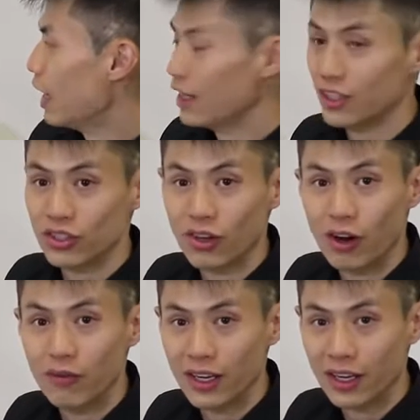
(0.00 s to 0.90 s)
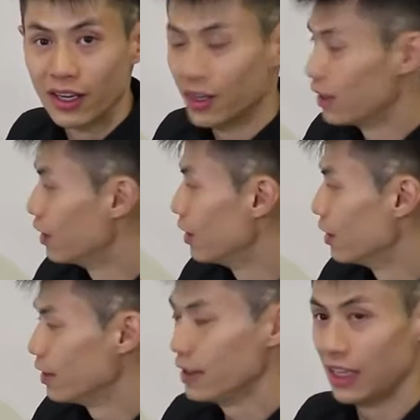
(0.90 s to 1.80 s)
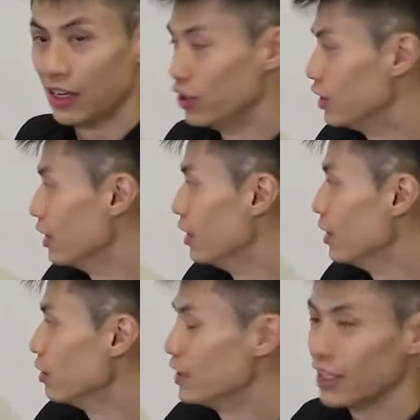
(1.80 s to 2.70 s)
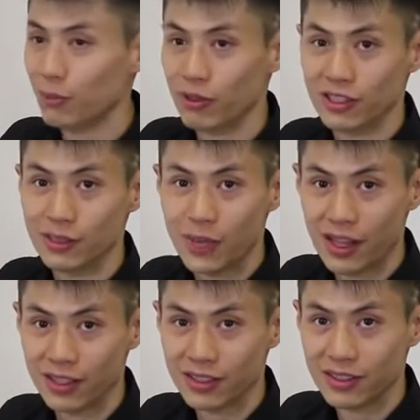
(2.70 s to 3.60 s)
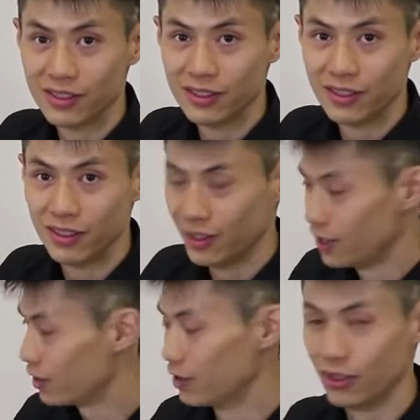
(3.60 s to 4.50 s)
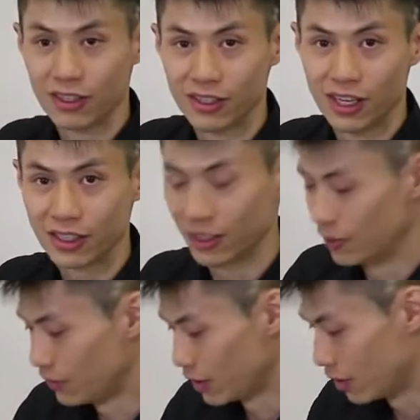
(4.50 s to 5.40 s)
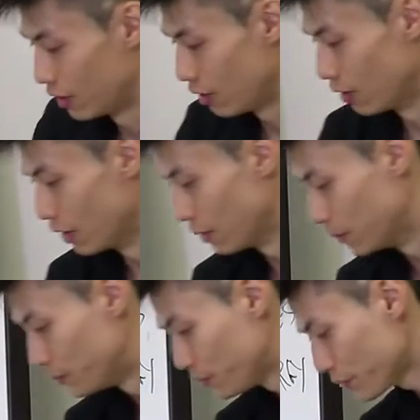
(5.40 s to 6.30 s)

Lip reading: and dissolving the energy to take the person's balance. So it's all connected. All right?